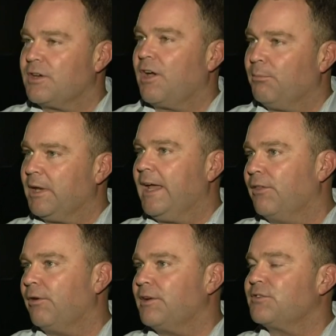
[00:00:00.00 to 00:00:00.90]
to come
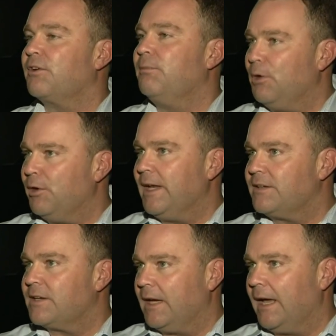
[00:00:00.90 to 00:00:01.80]
together as a community
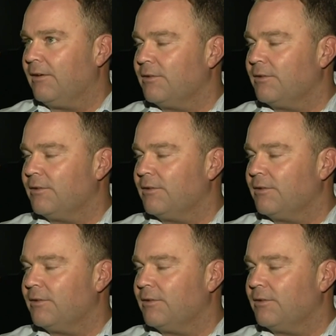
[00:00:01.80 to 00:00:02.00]
tonight,